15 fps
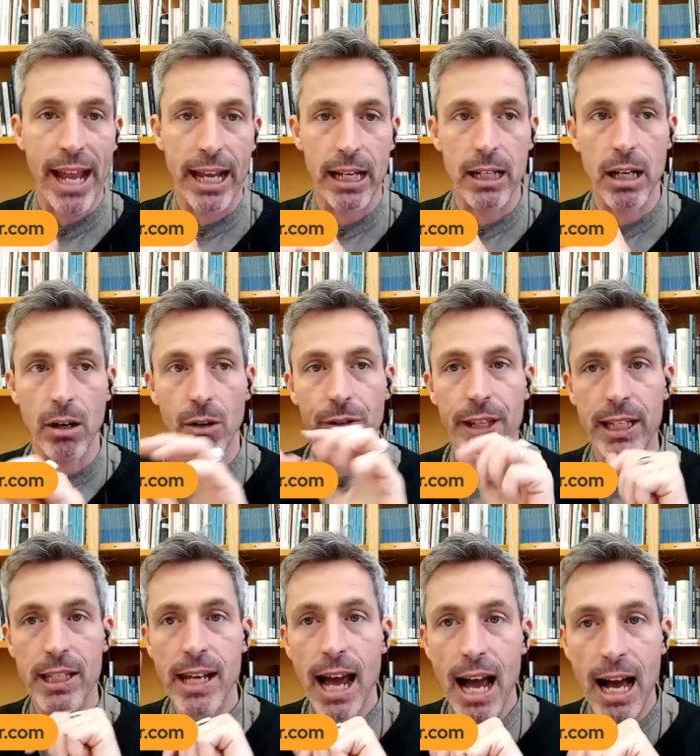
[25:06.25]
And on
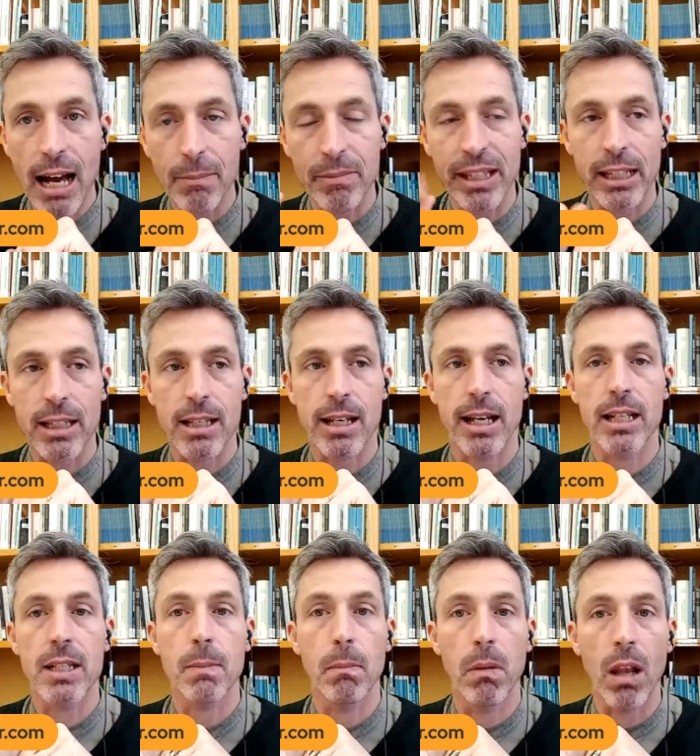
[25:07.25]
the tab that
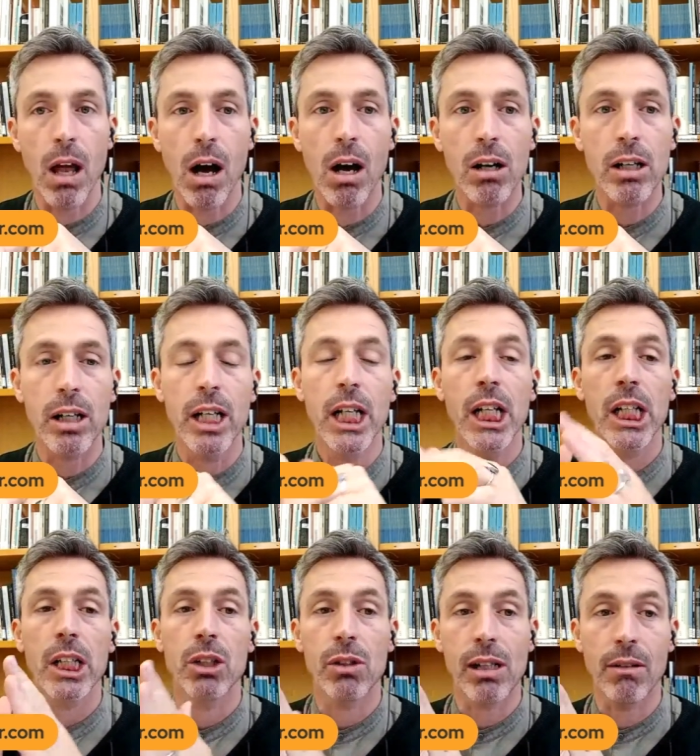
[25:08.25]
says blog,
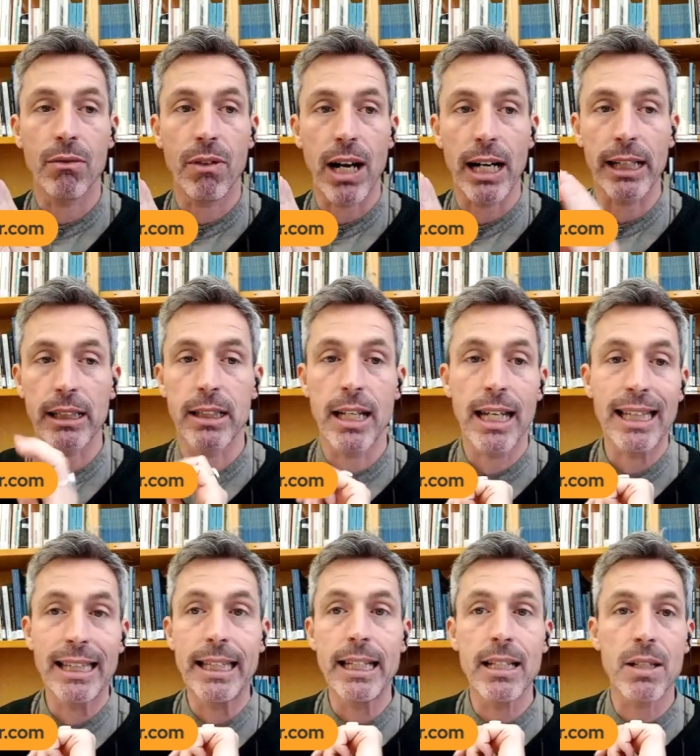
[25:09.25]
you can find
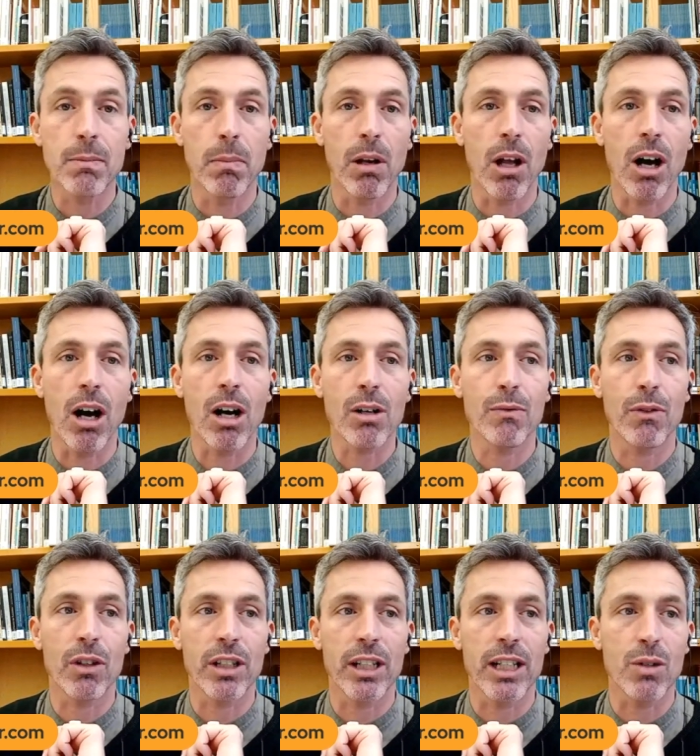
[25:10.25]
this blog
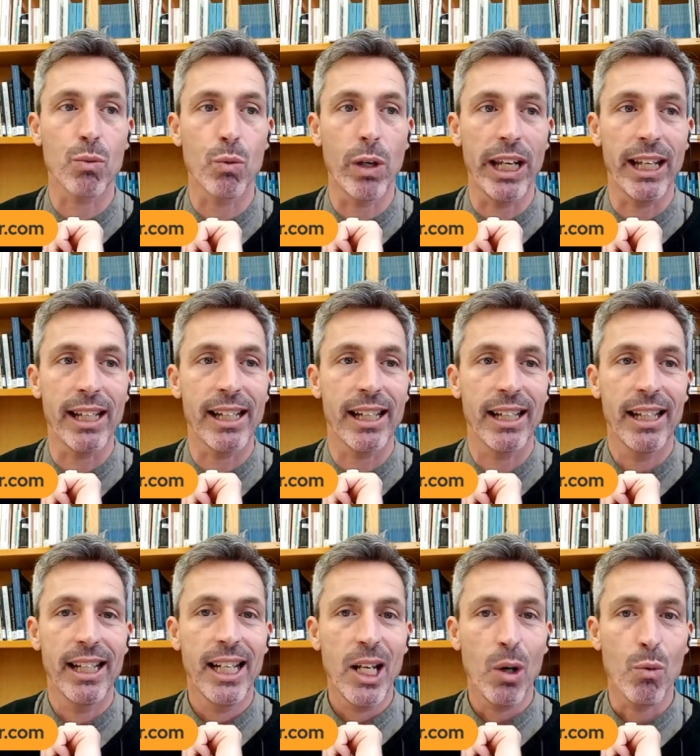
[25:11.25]
for this week,
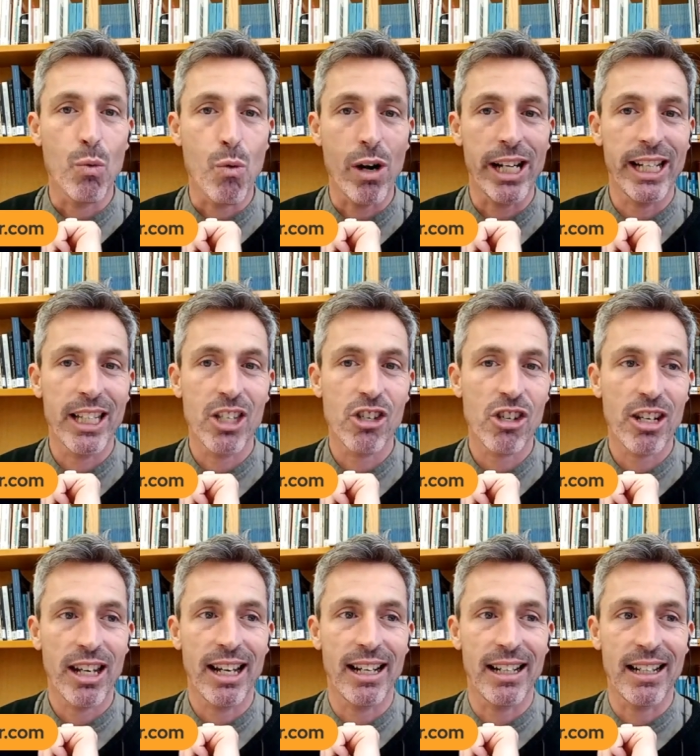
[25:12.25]
which
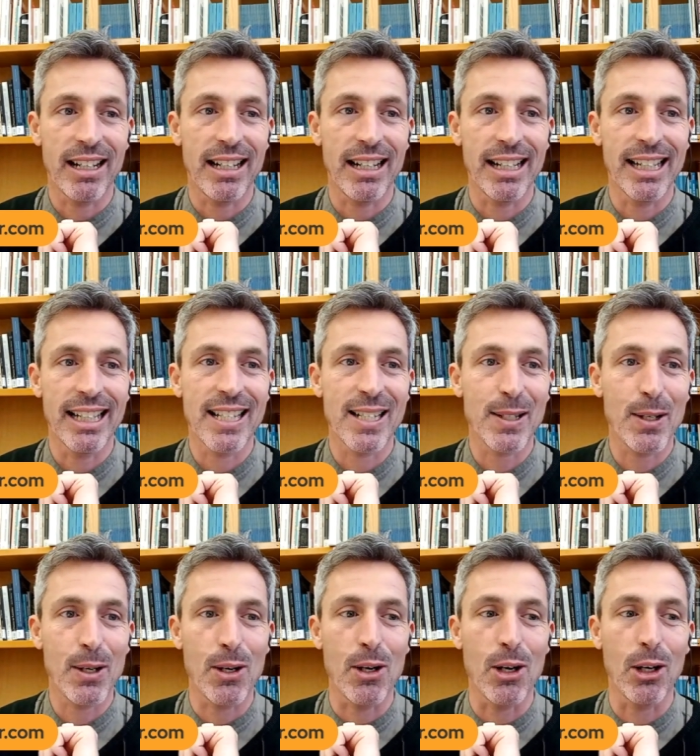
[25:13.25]
uh, it's
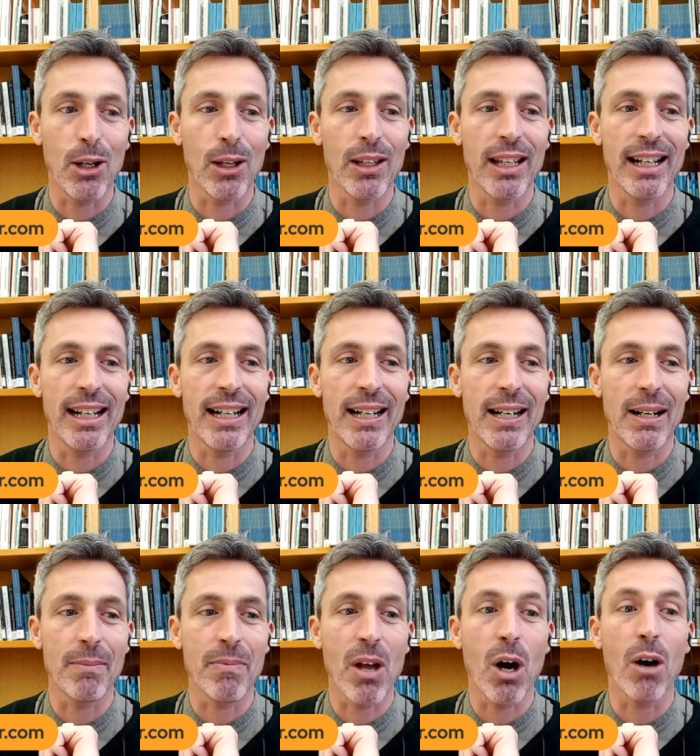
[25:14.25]
called
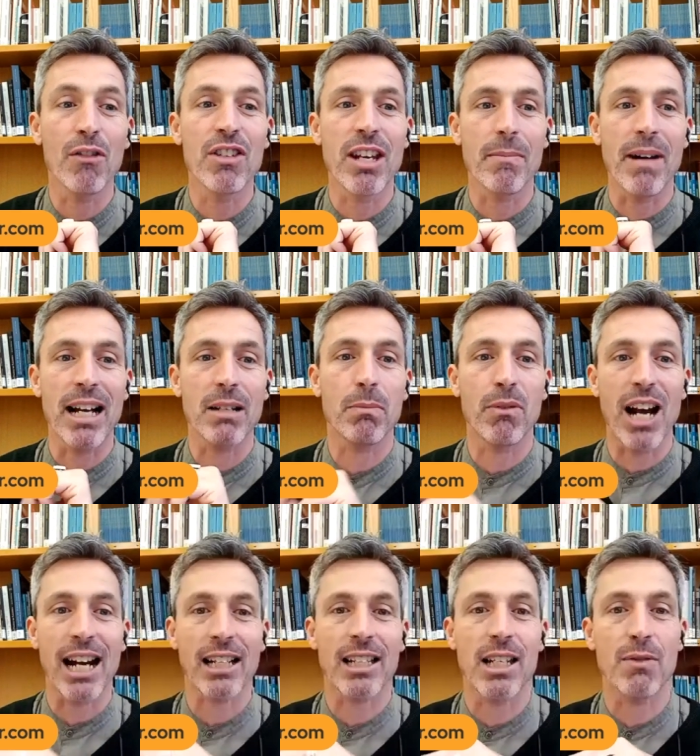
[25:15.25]
um, Off the Mat
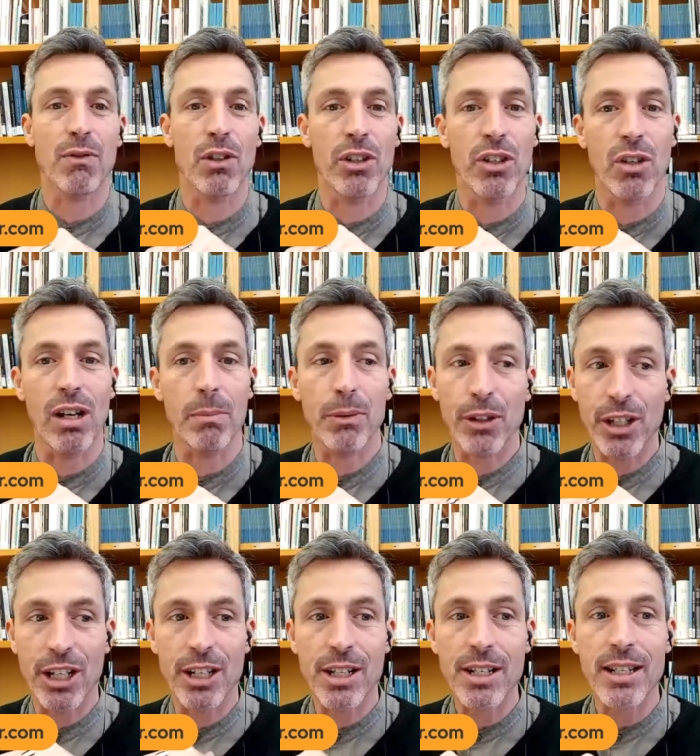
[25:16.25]
Practice for
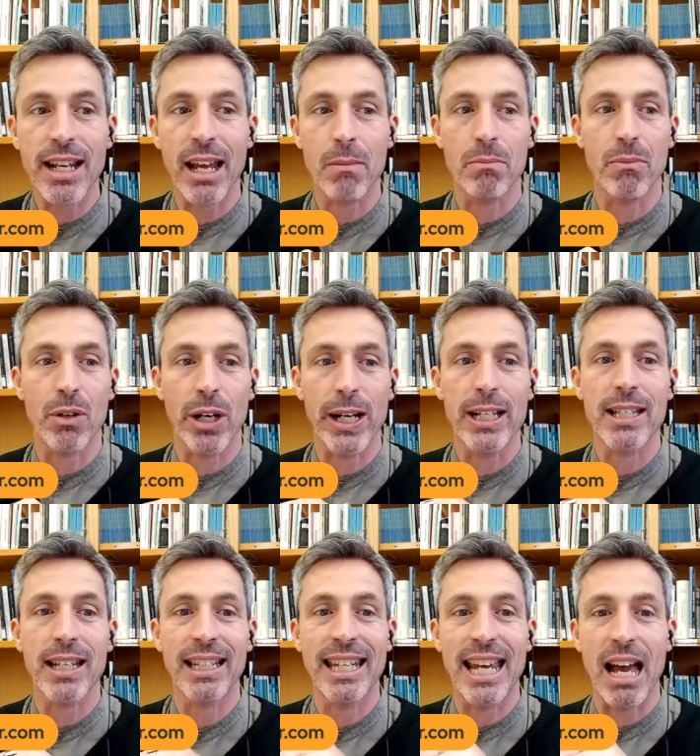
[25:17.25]
Yogapreneurs
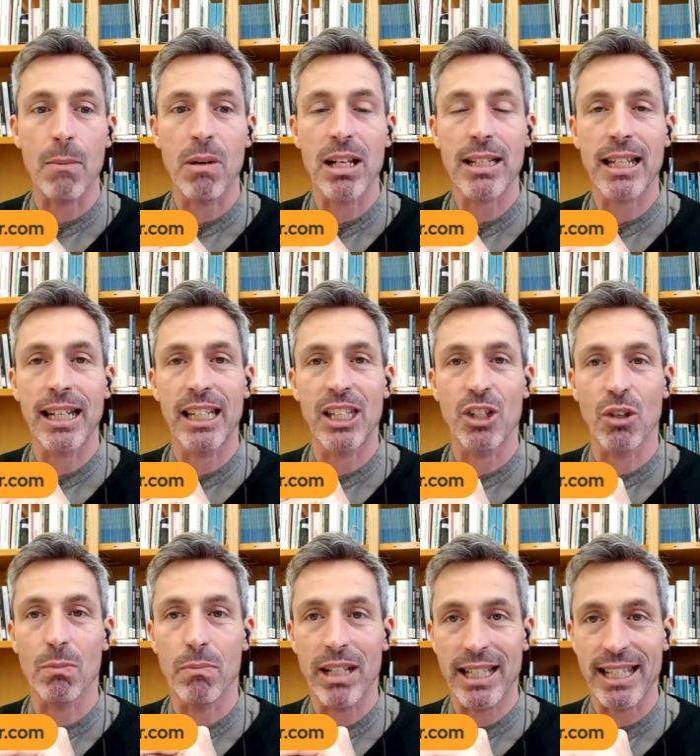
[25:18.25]
Embrace Niyamas in
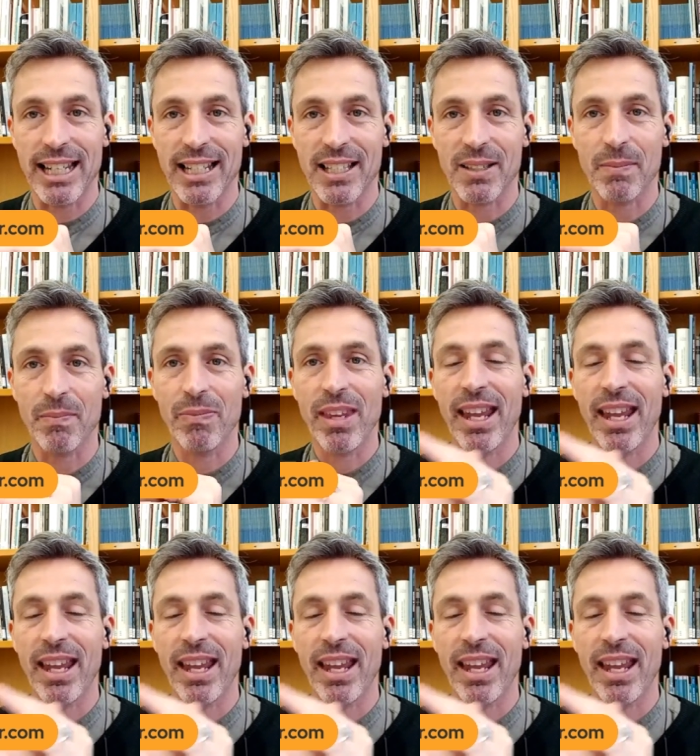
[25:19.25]
Your Business.